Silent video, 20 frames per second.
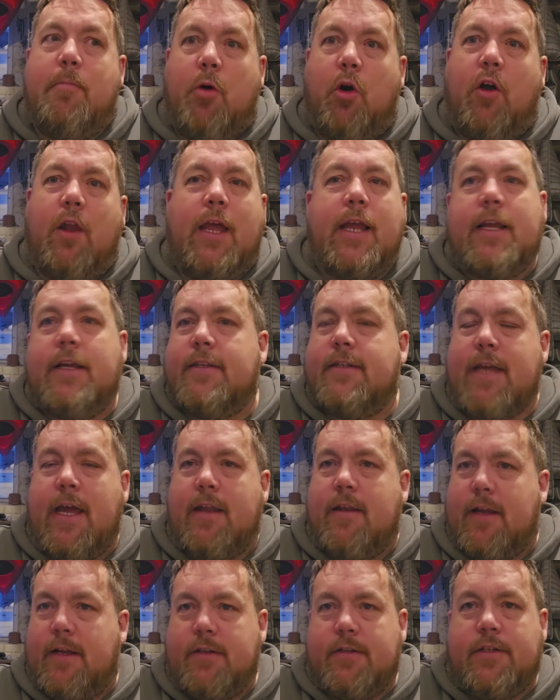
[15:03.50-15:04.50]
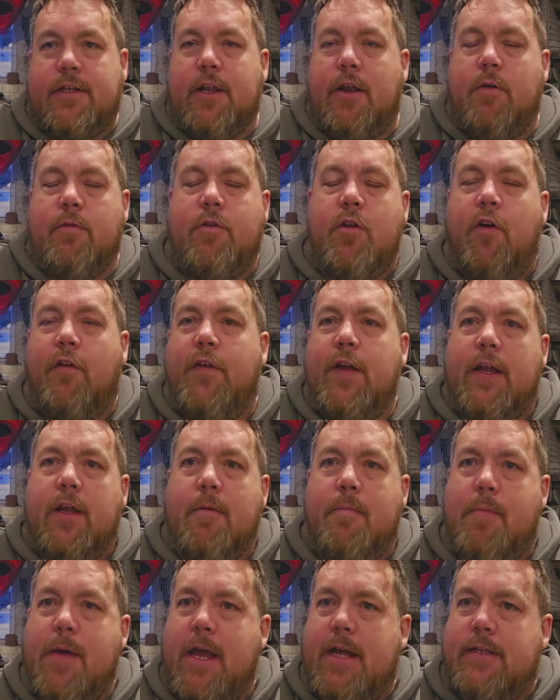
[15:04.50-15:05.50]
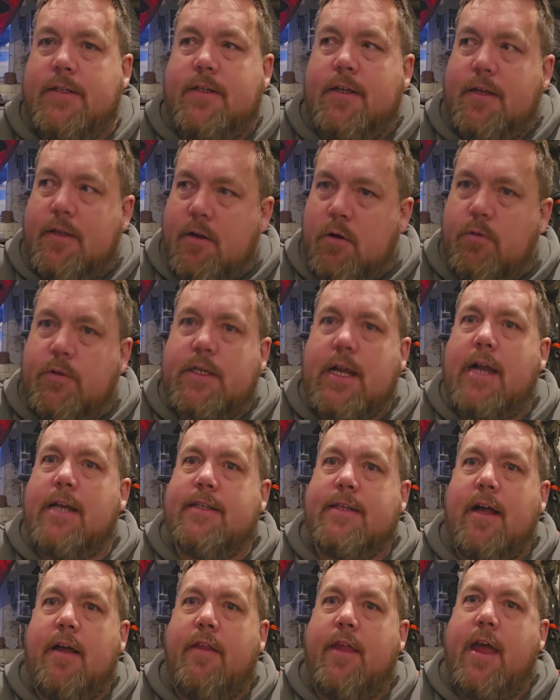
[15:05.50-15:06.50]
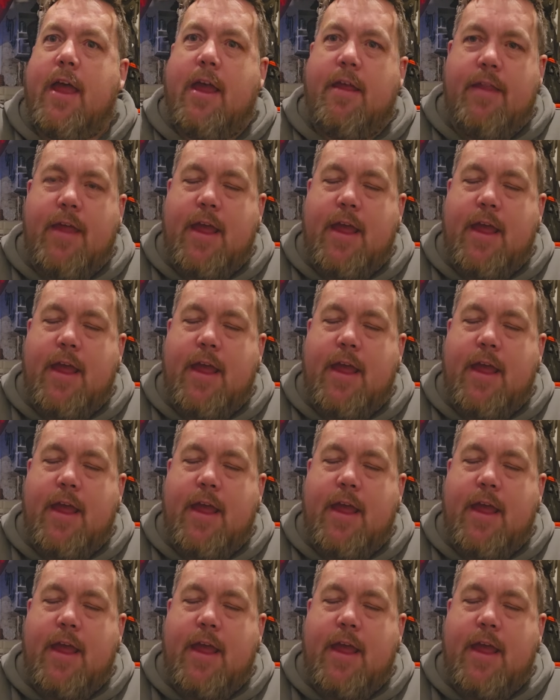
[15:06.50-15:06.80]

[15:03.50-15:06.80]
But like I said, that's you know nothing compared to those guys out there.